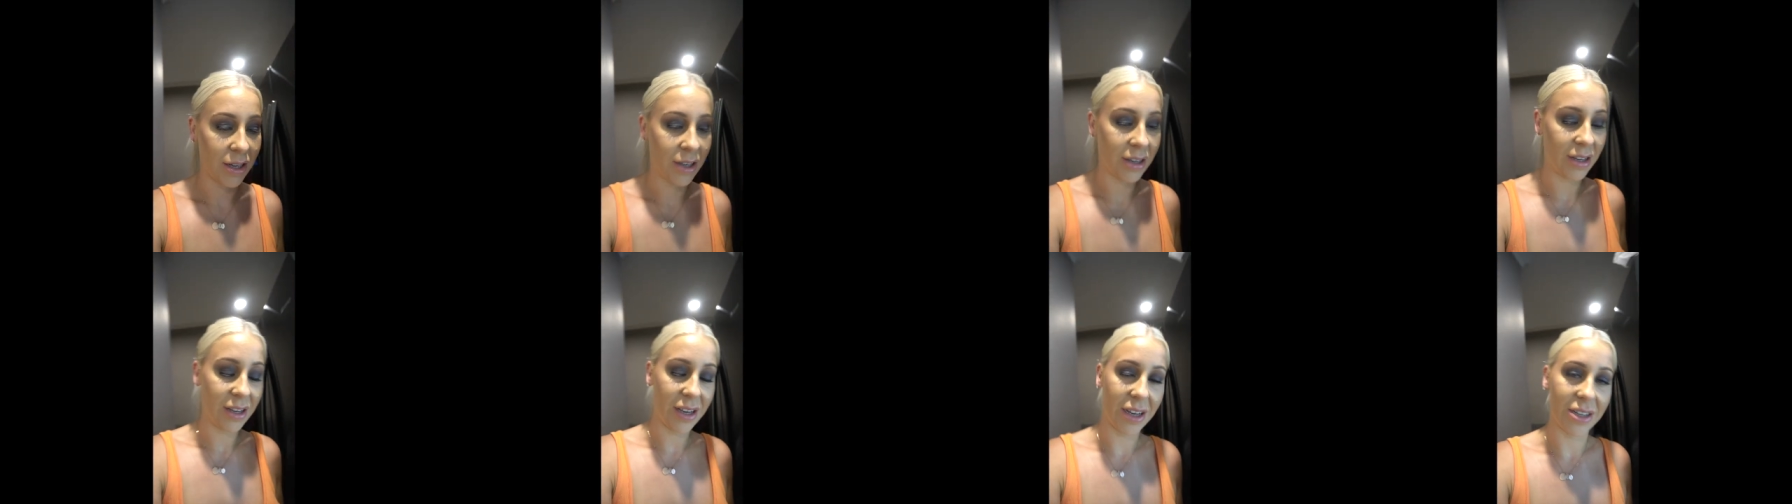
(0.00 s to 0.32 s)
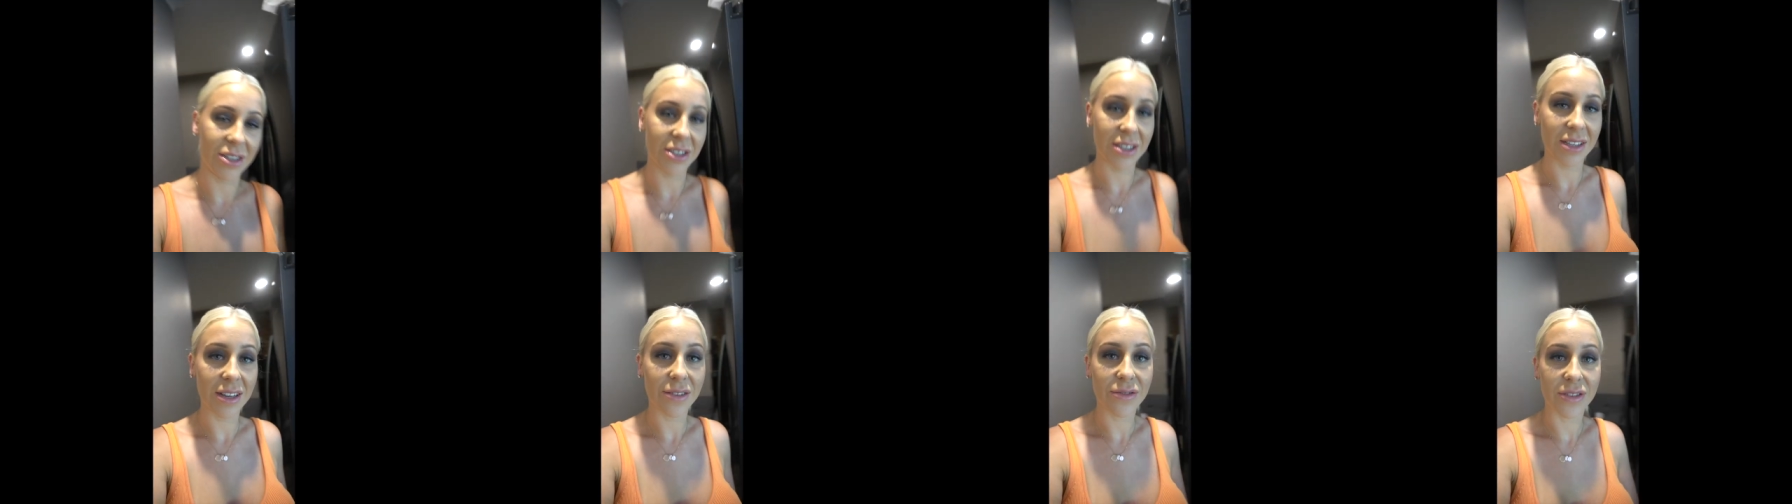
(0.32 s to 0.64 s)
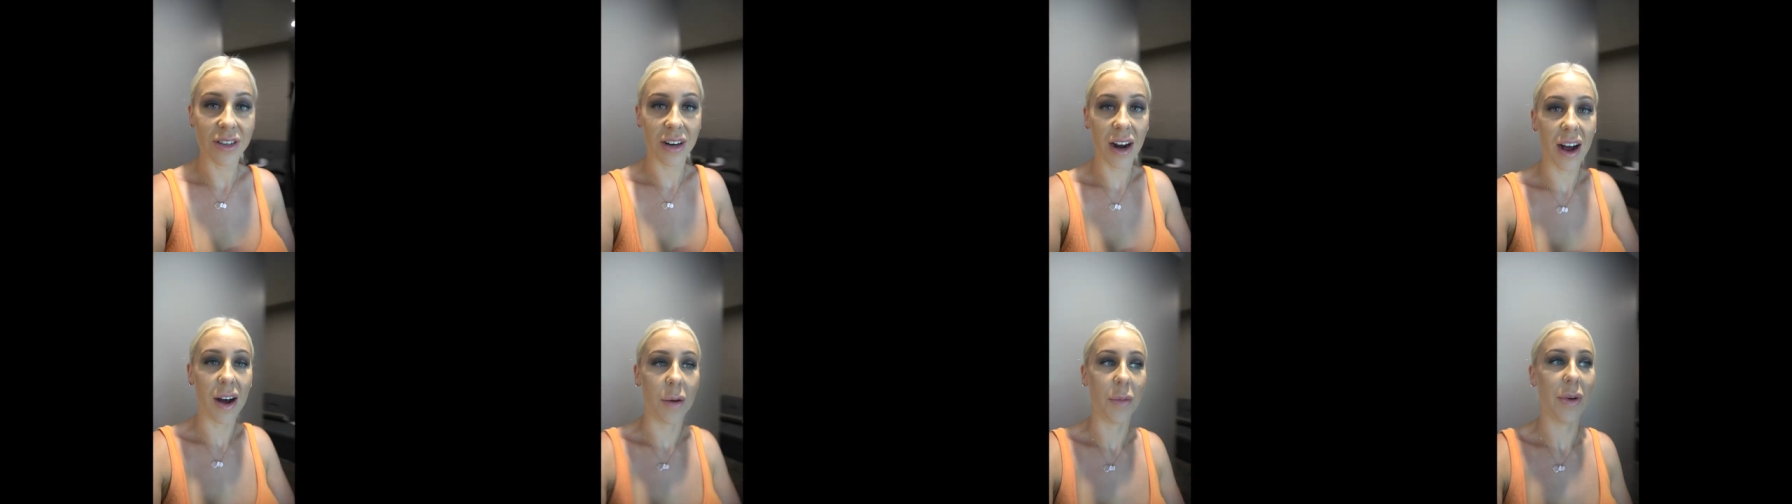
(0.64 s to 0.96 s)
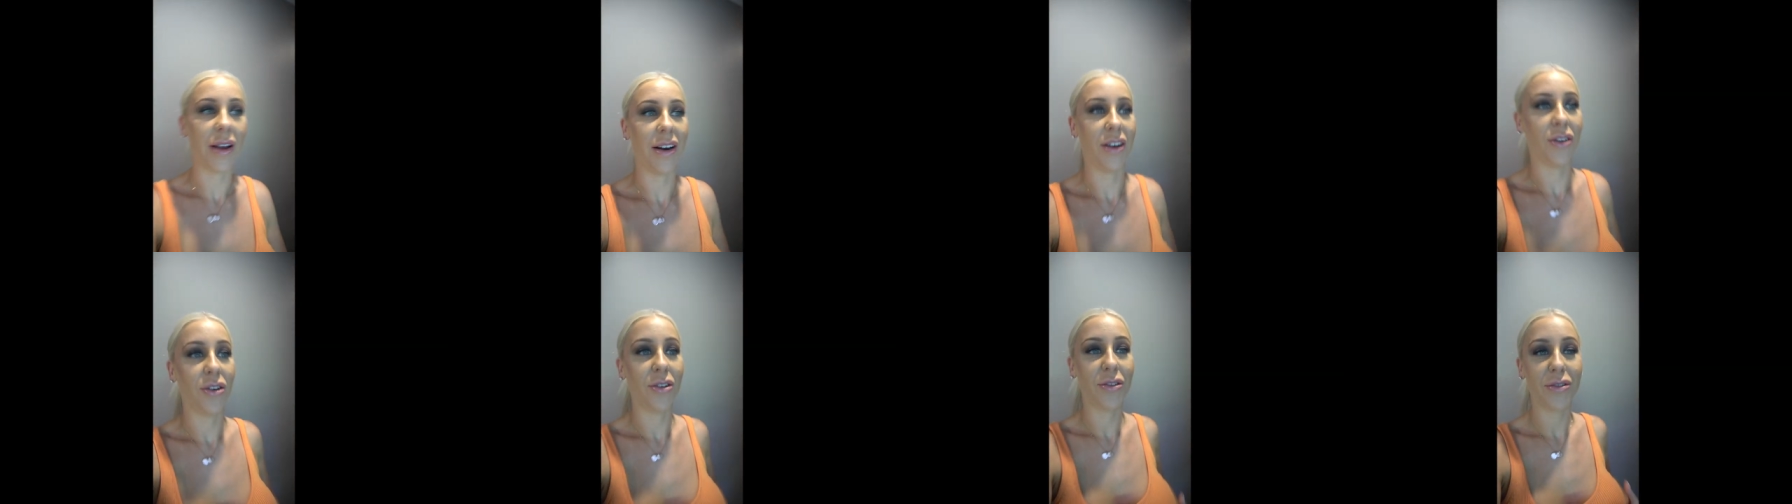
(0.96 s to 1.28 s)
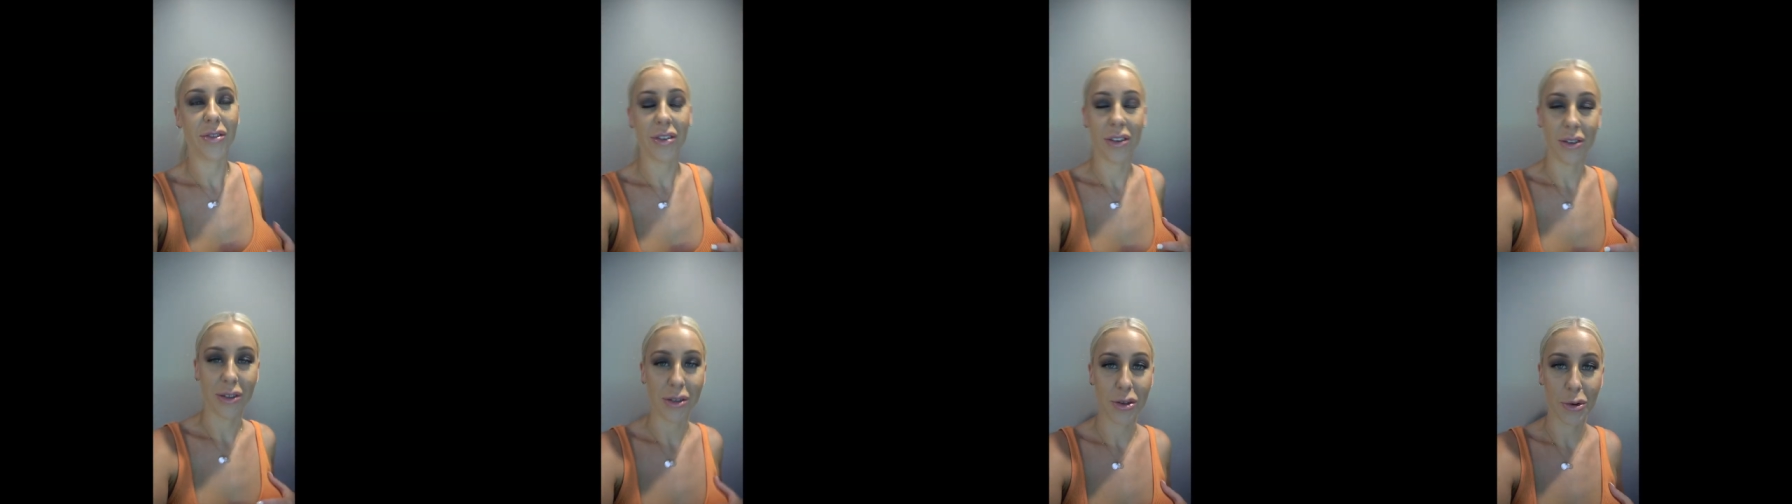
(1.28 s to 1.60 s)
you know just lift it up and not
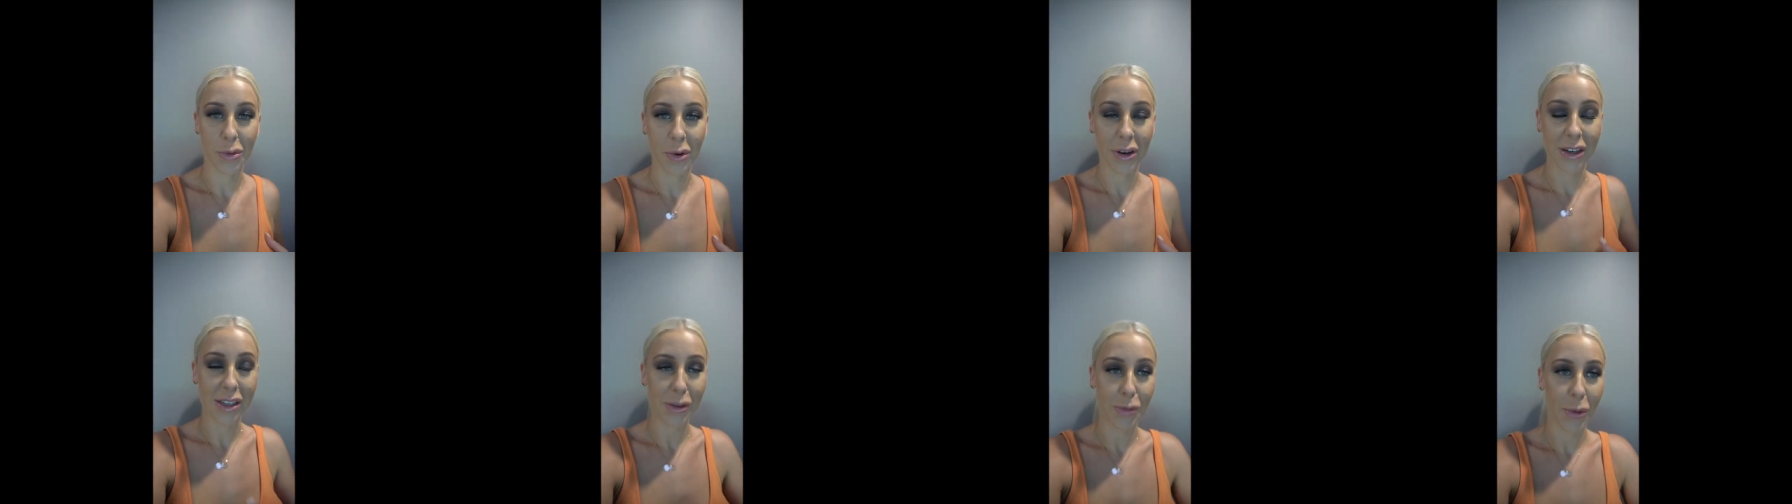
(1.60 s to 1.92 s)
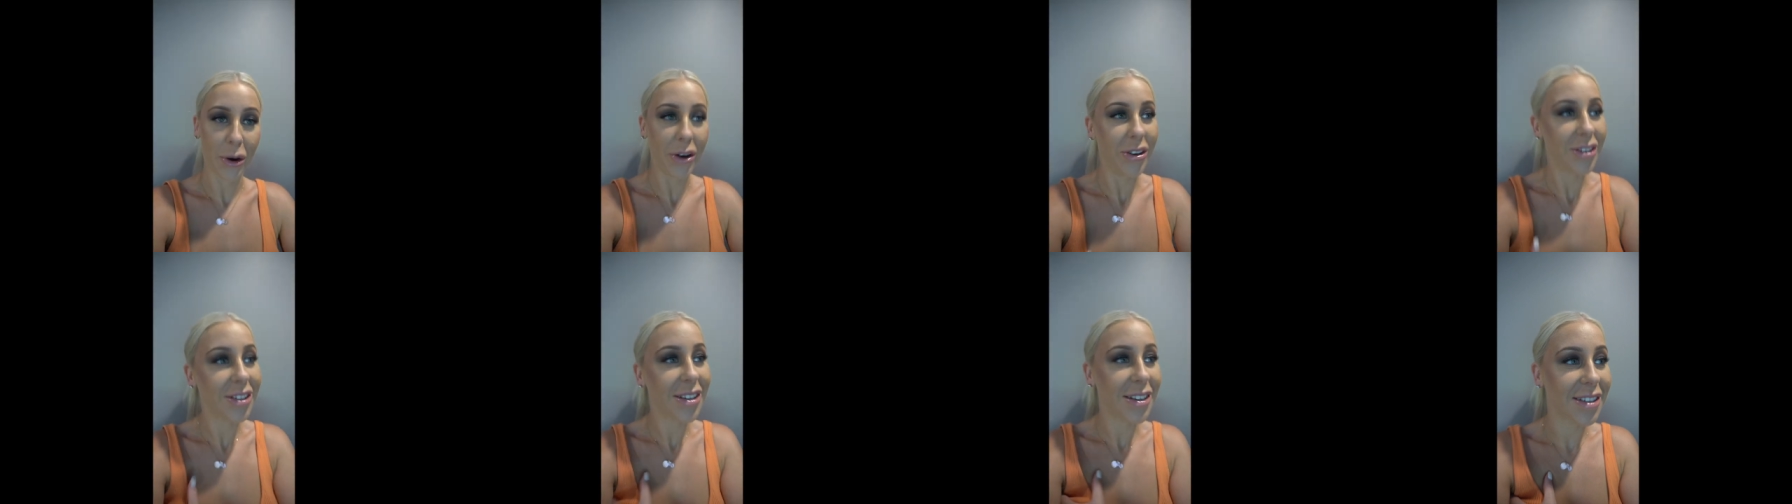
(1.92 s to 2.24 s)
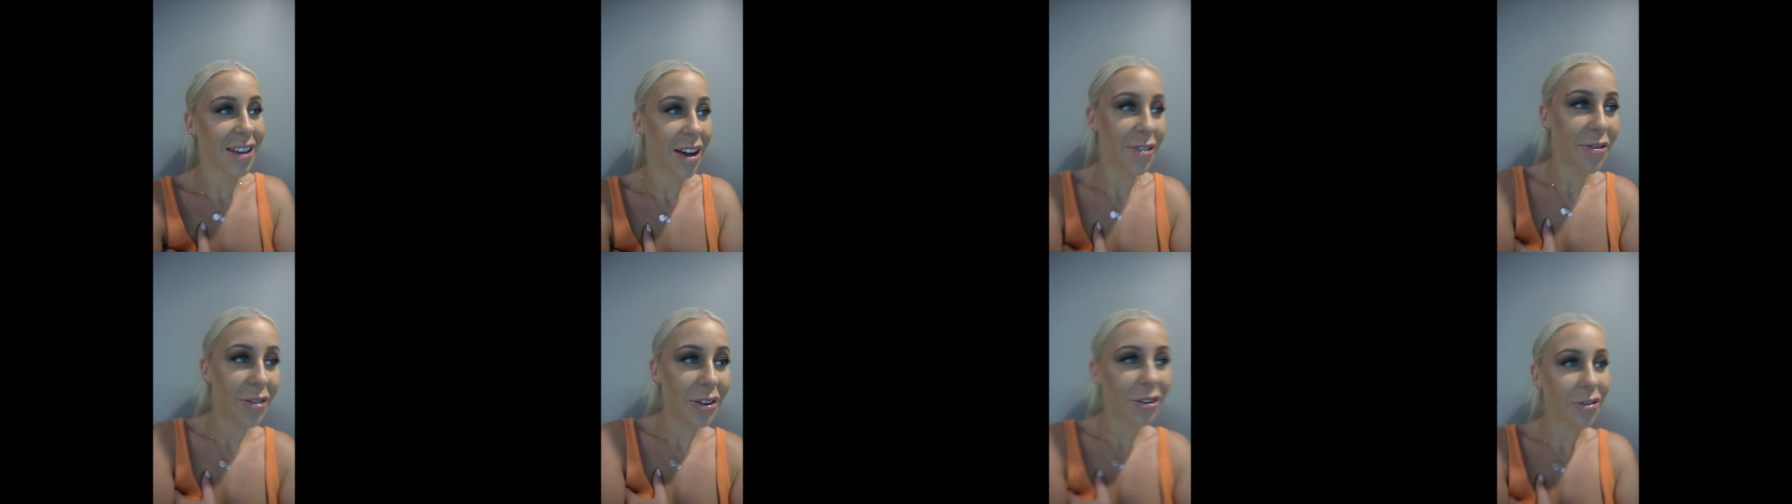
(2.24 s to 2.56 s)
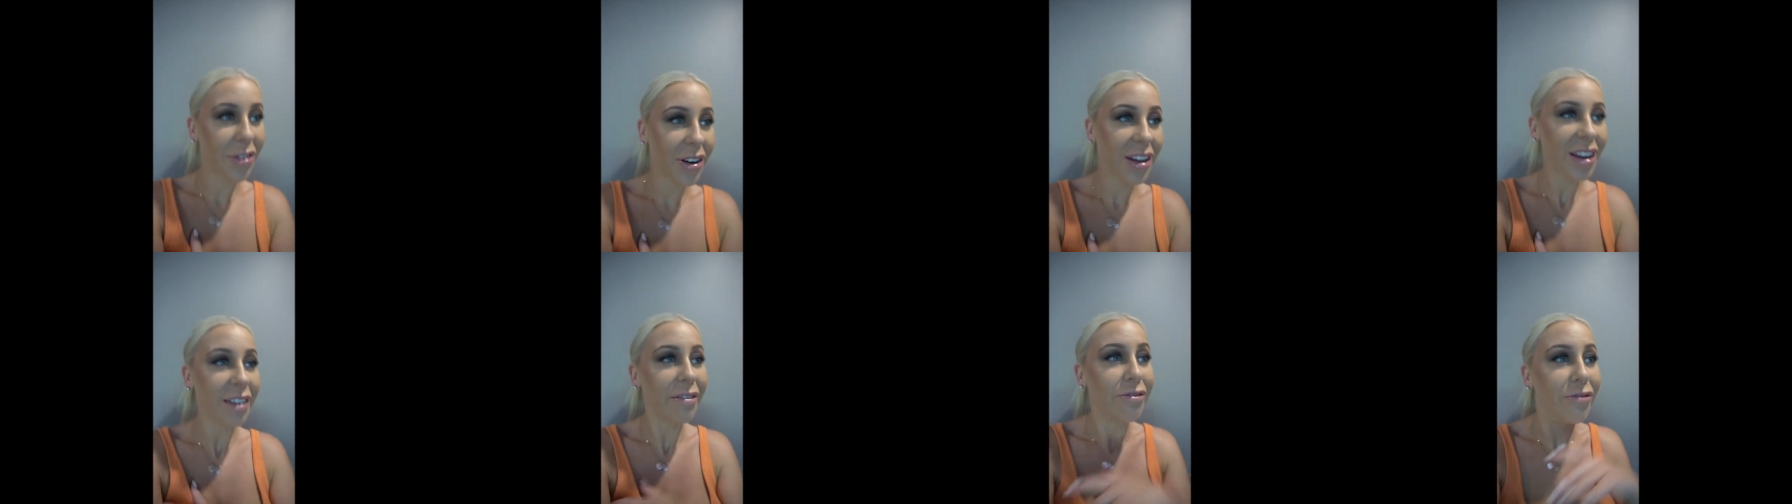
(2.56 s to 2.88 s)
feel super exposed because I feel really